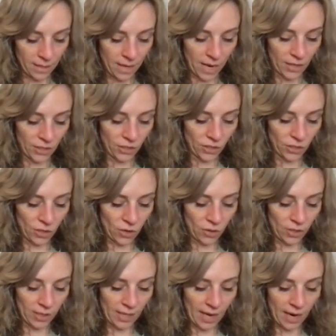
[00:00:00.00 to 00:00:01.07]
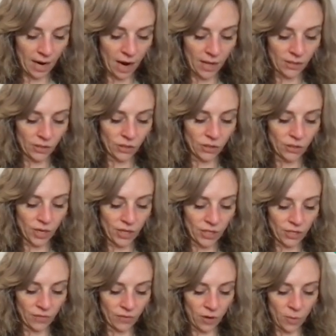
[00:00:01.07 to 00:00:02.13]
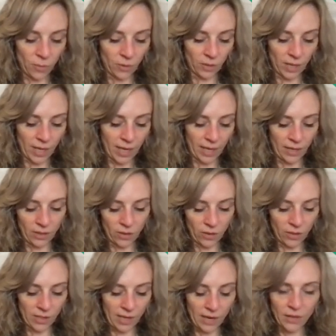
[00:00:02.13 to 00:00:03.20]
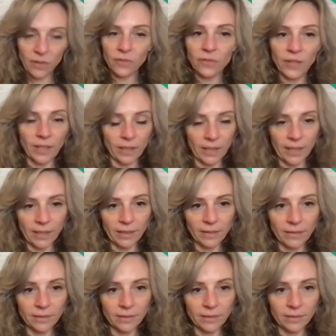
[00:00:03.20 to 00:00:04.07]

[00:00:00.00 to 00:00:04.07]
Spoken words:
And just notice that concentration of opal light and notice how you're feeling.